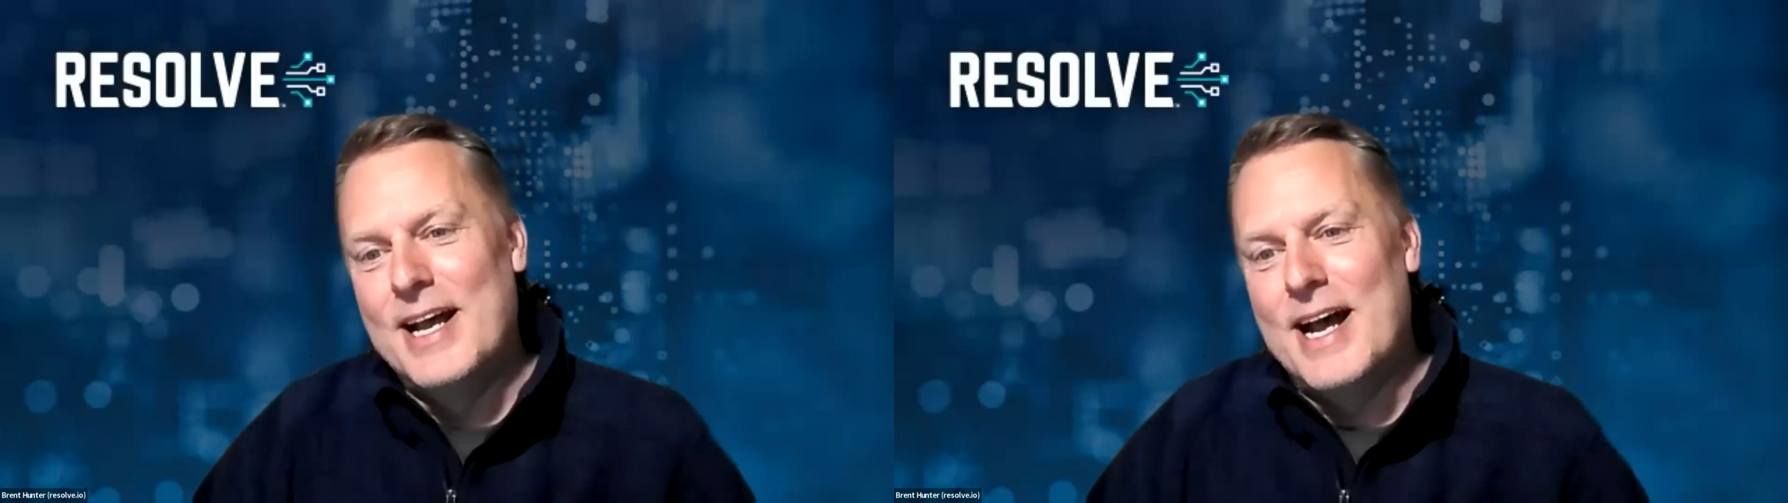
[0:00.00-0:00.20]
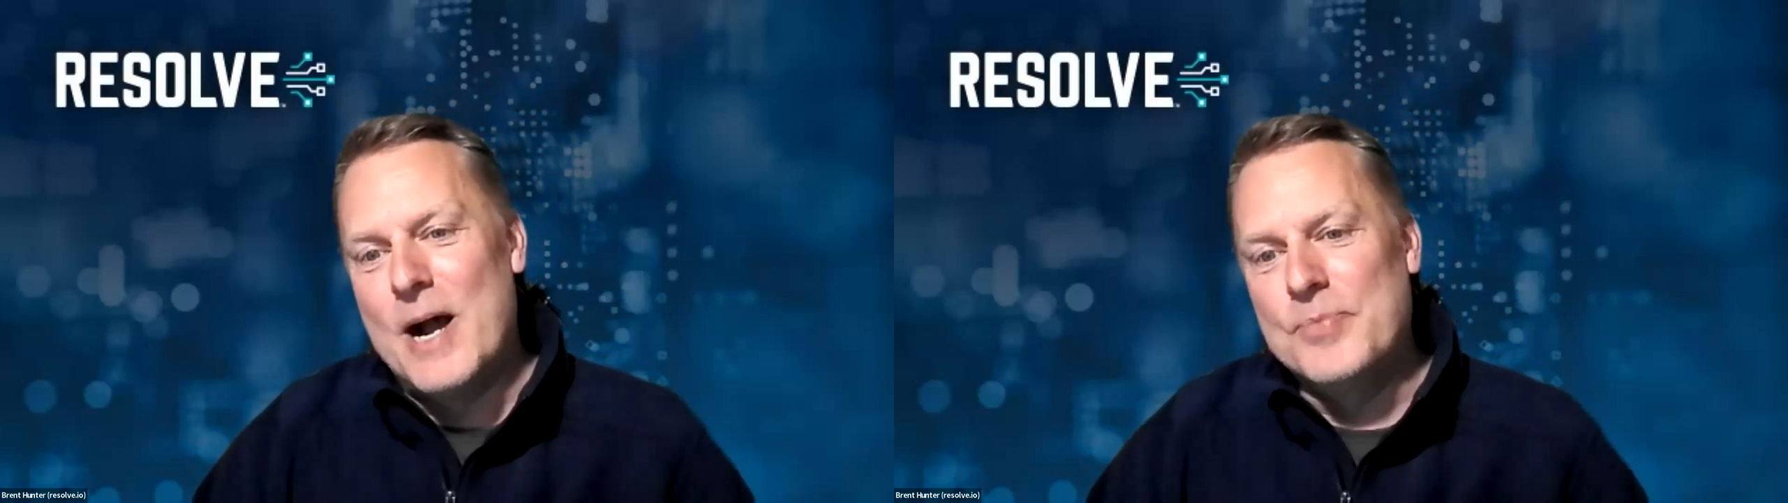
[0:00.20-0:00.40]

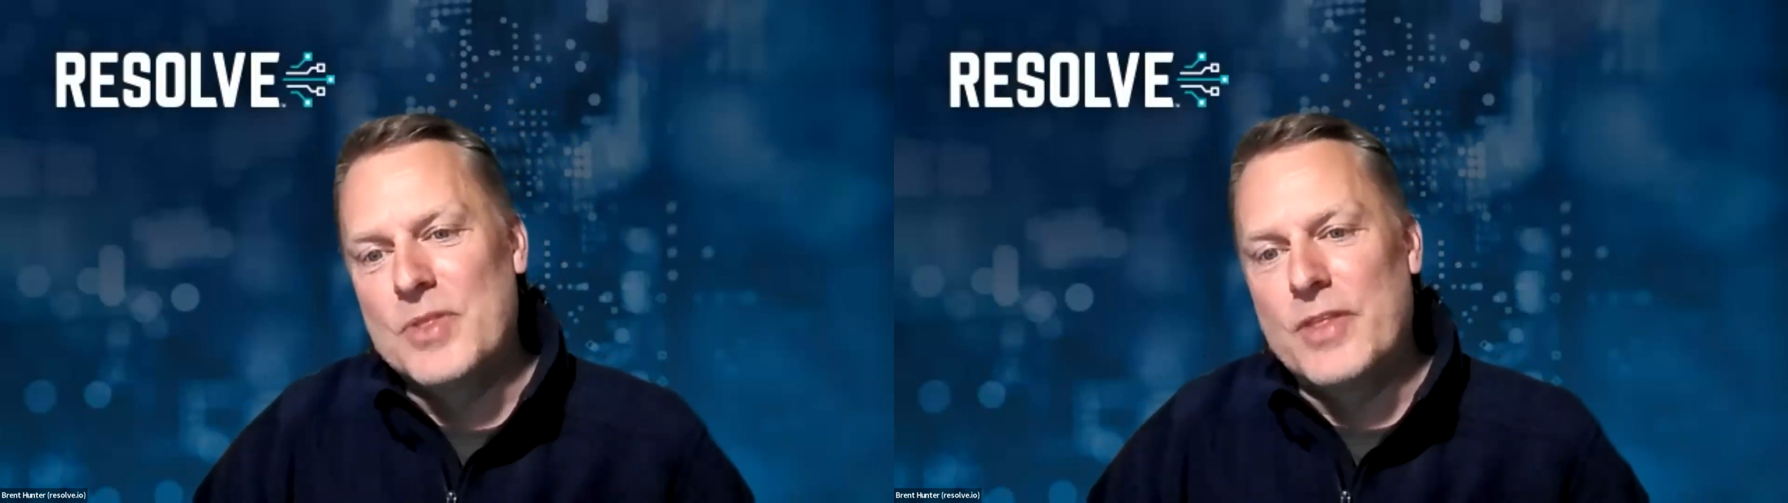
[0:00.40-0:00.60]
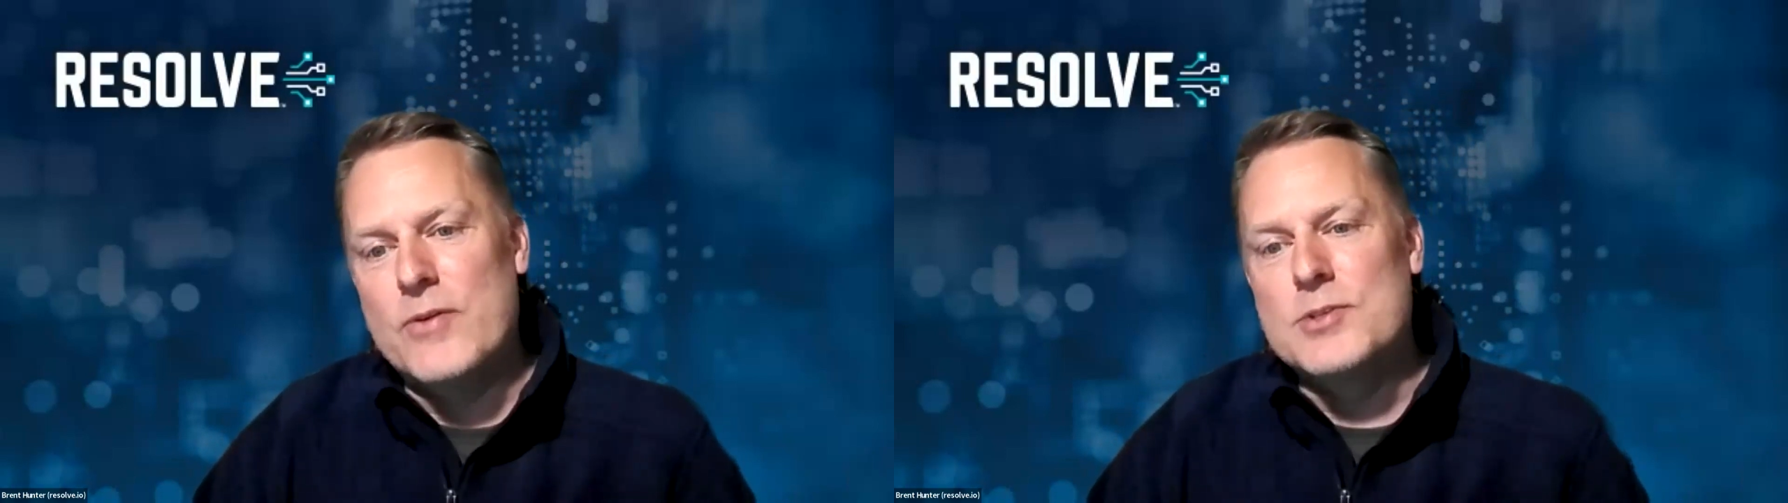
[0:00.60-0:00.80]

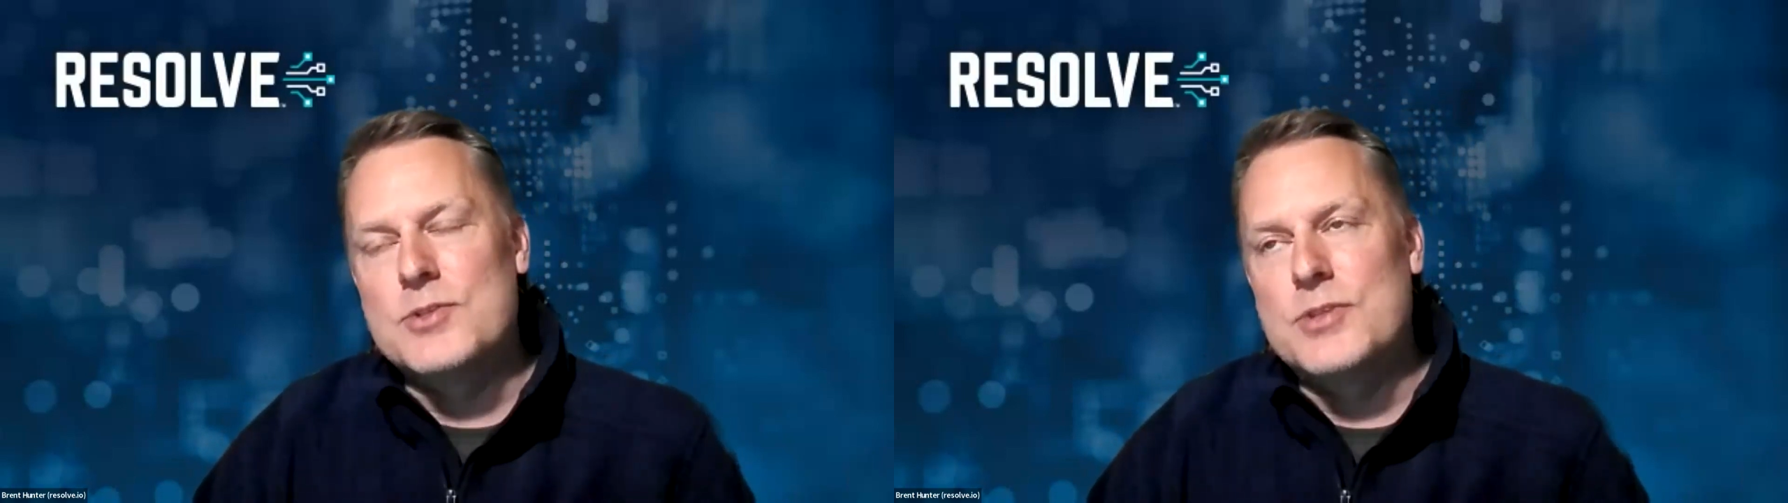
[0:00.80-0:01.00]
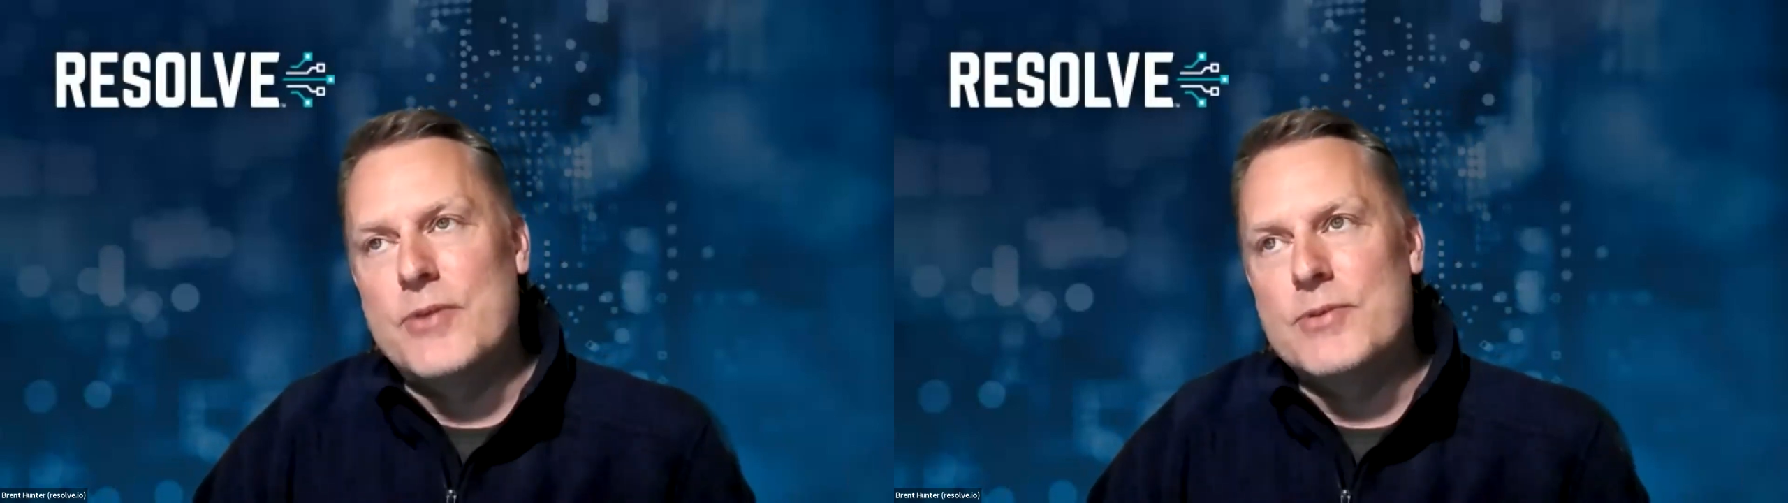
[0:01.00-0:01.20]
There
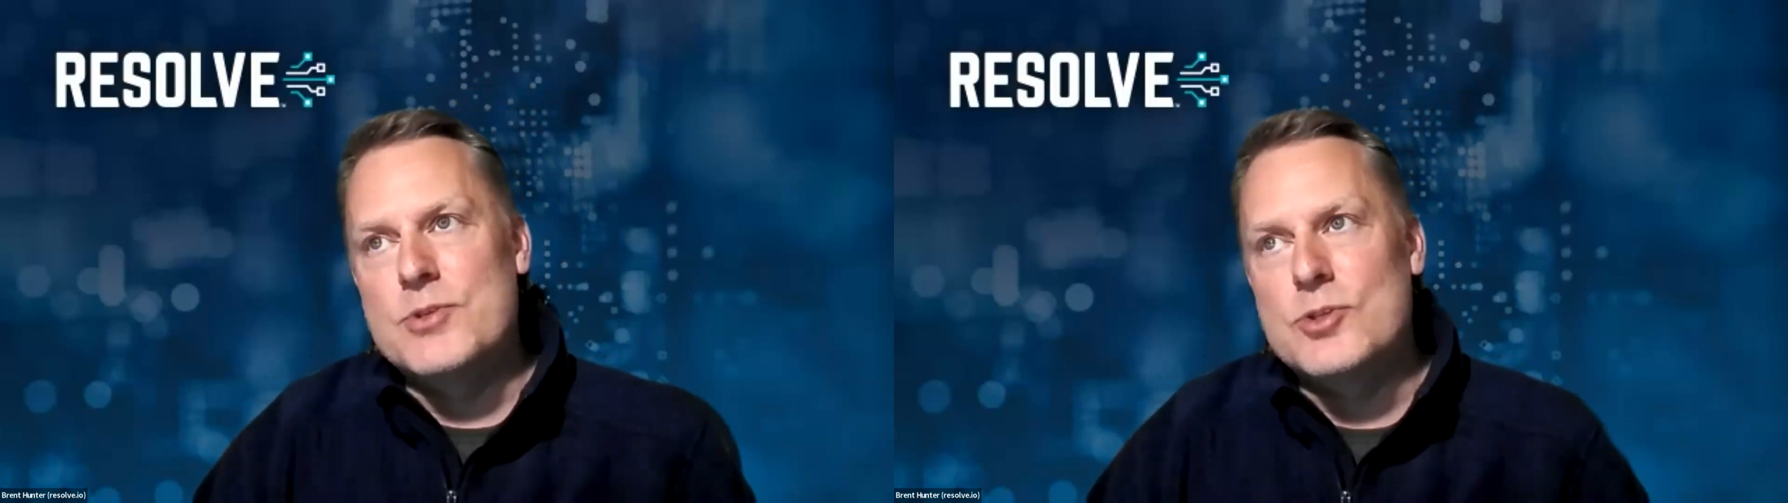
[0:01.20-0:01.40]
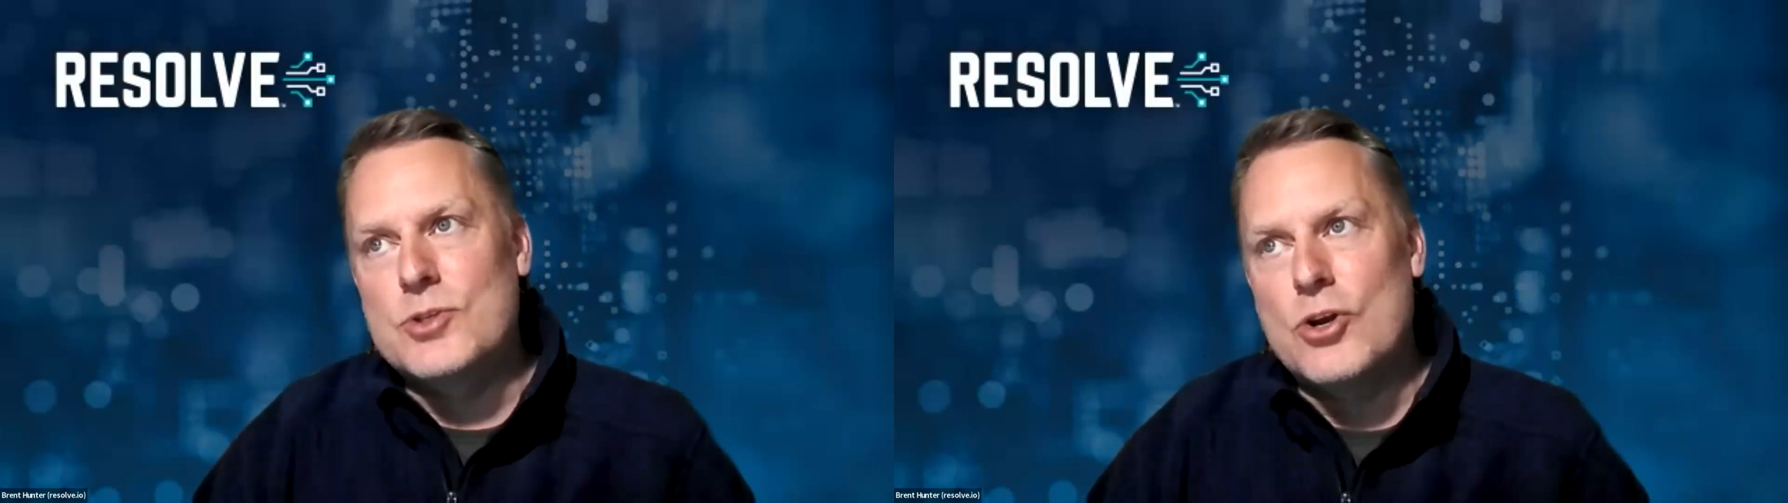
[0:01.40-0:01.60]

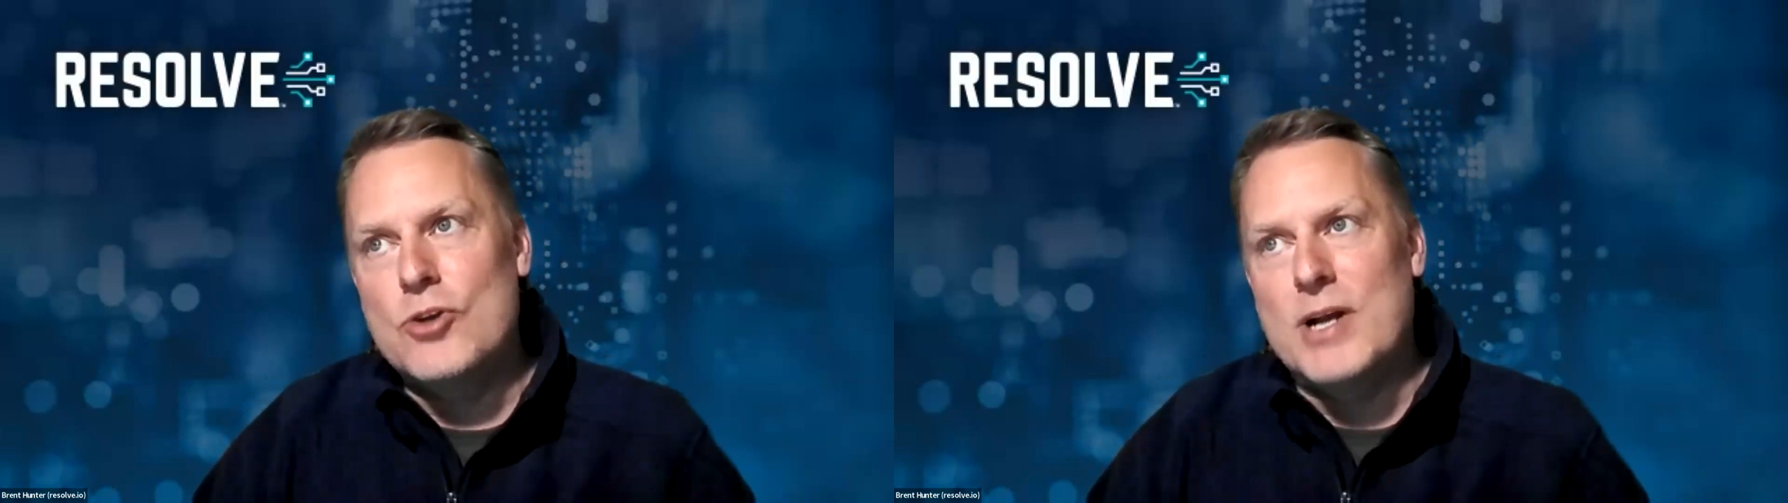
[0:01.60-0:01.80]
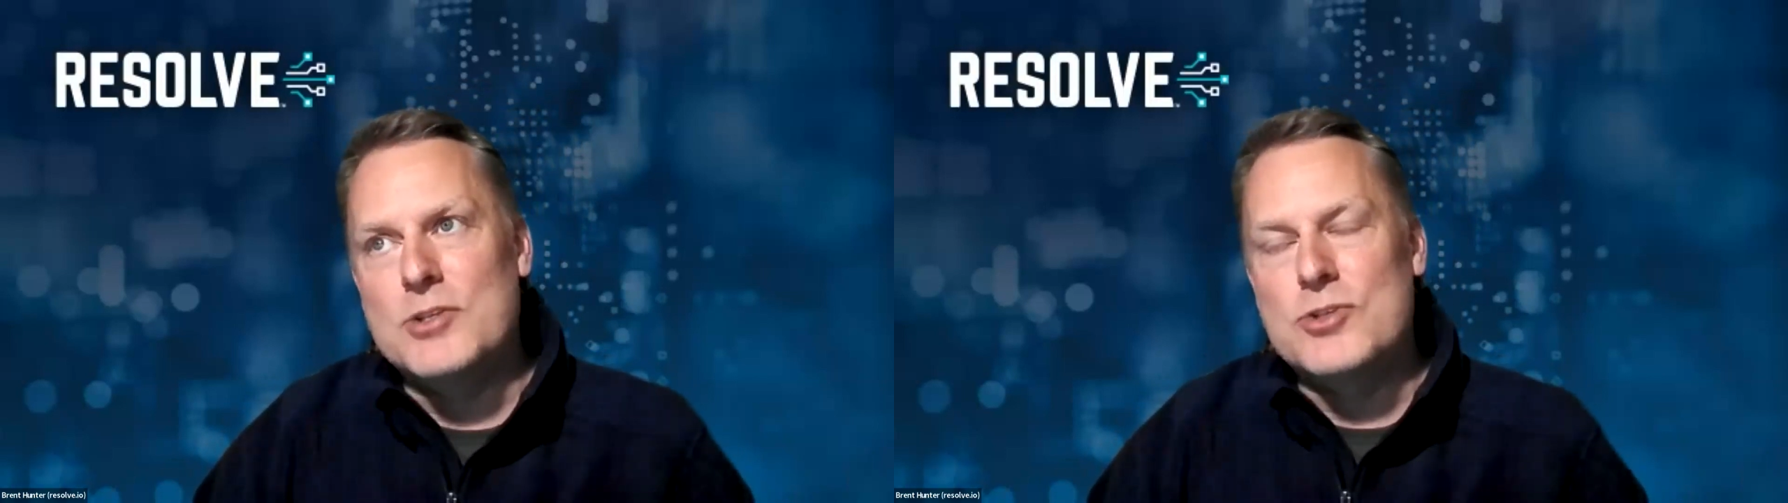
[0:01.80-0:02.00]
is
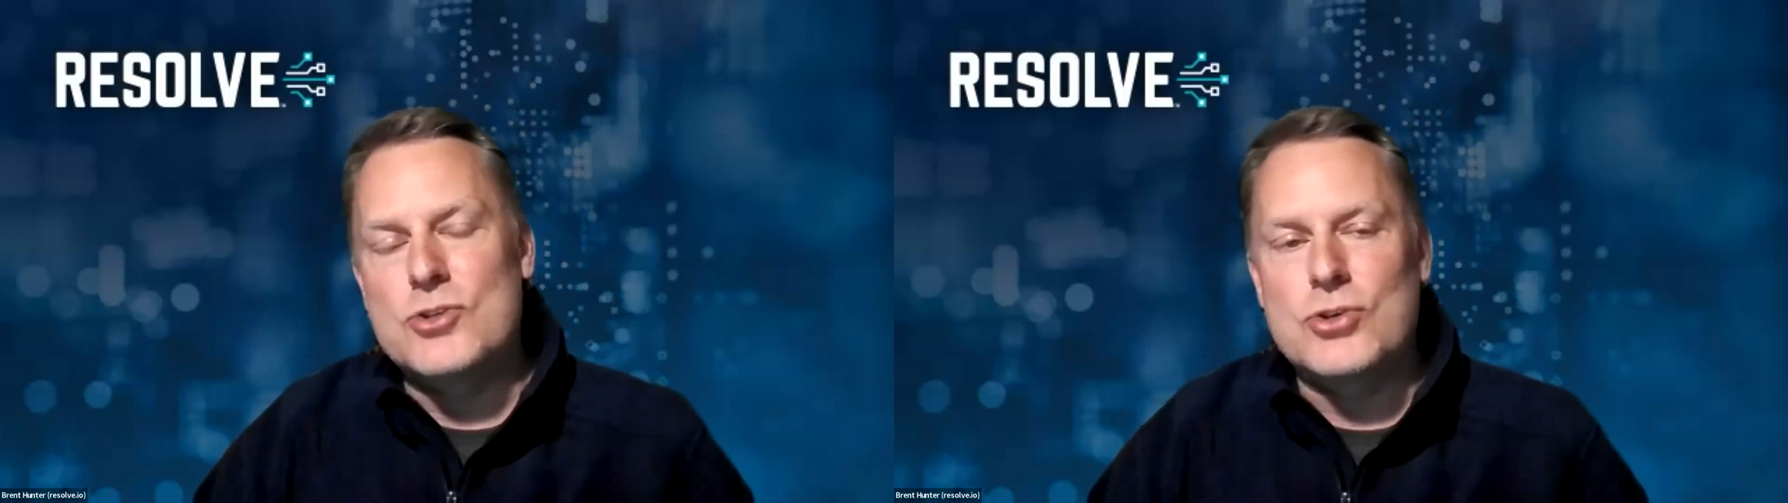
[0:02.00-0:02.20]
so much